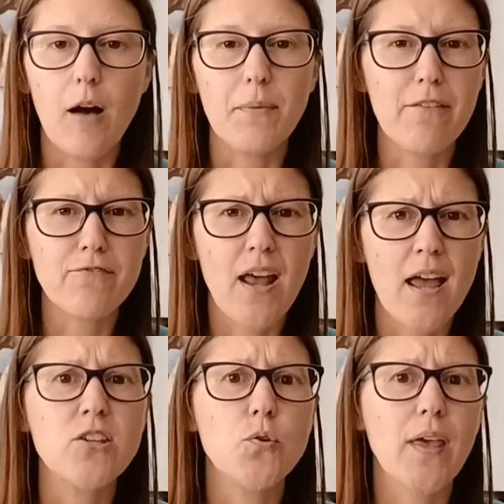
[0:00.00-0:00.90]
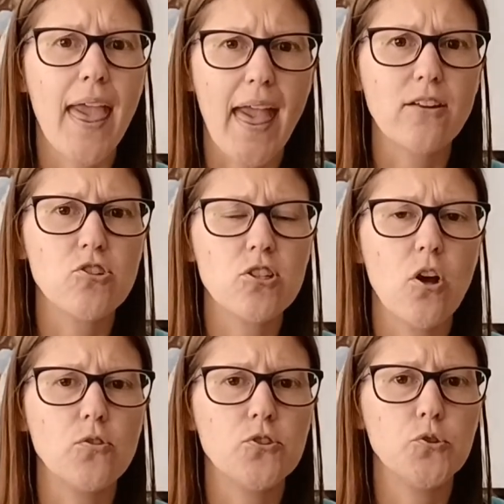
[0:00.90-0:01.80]
If not, you can just
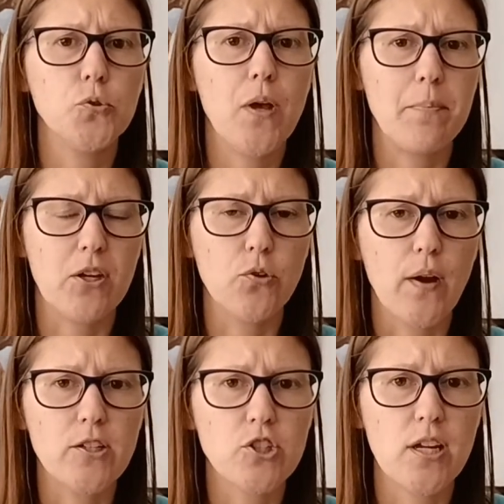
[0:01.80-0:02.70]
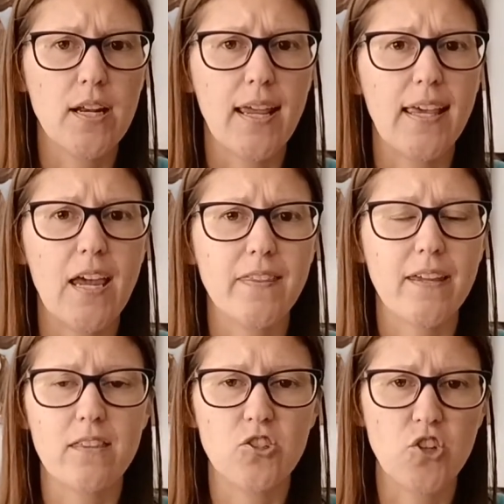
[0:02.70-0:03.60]
go to immigration and get in
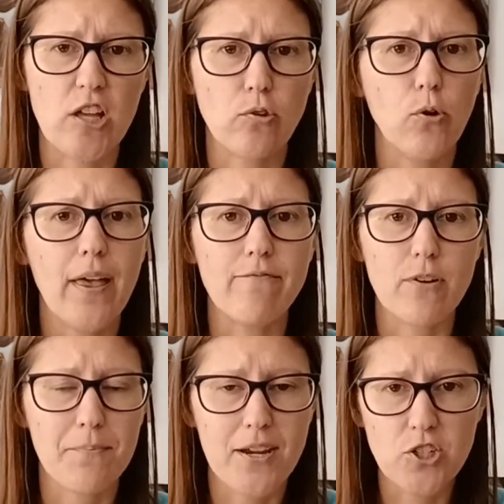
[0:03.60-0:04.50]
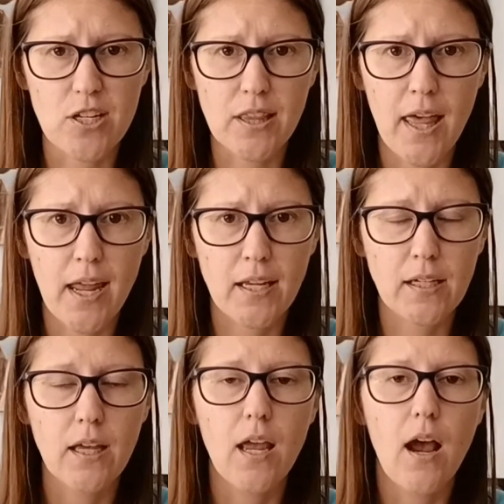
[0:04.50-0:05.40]
like the general information
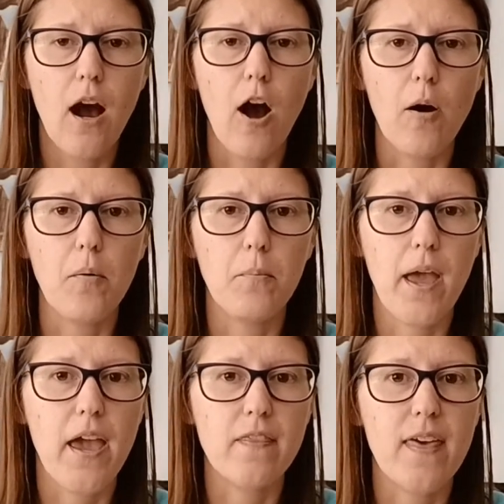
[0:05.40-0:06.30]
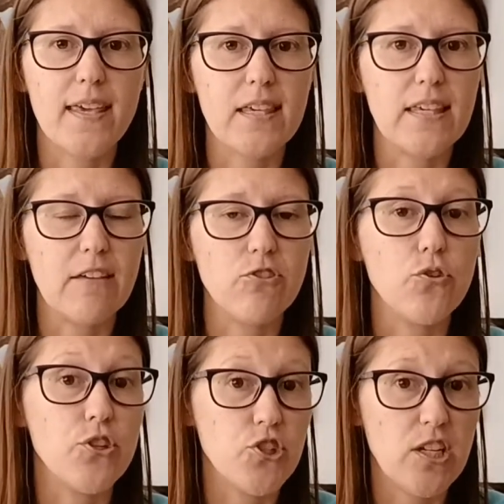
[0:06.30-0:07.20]
line, and they can give you
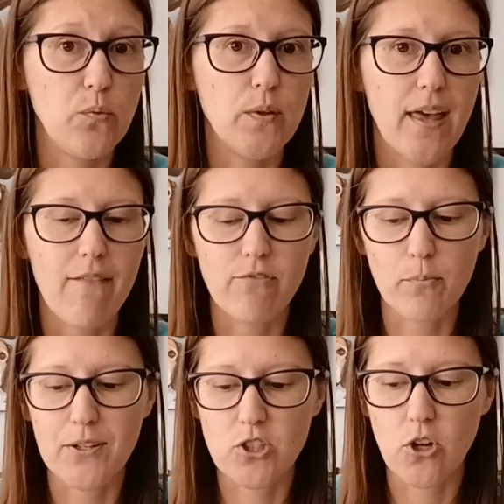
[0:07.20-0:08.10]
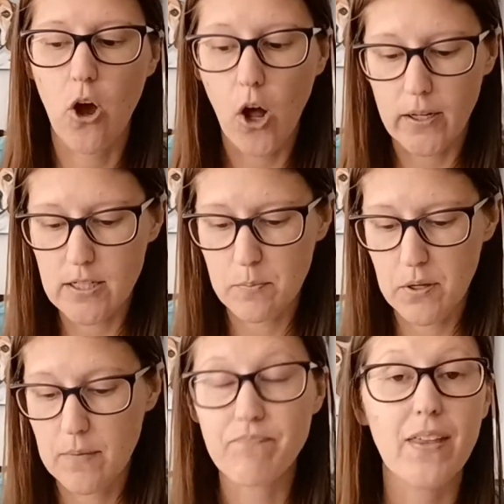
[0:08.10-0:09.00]
the sheet with that information on it.
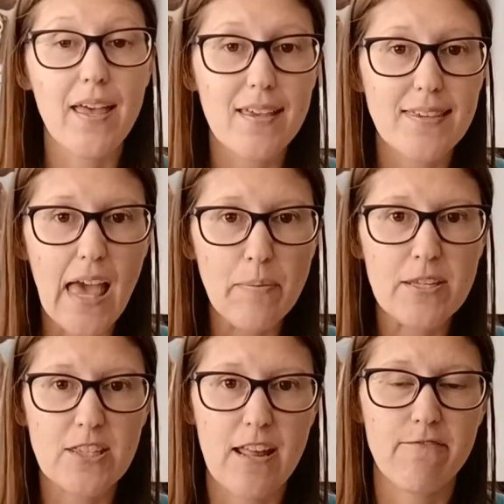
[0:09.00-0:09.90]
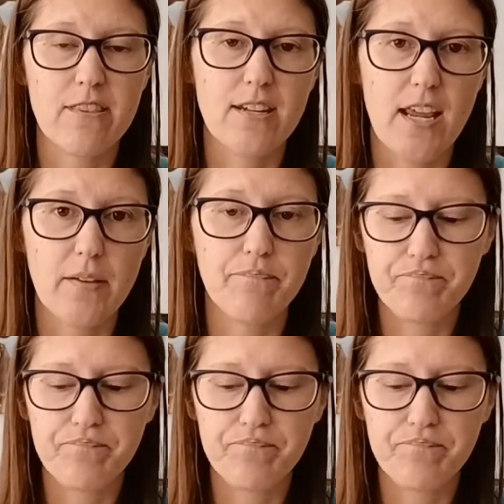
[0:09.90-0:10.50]
But Gabby saved the day.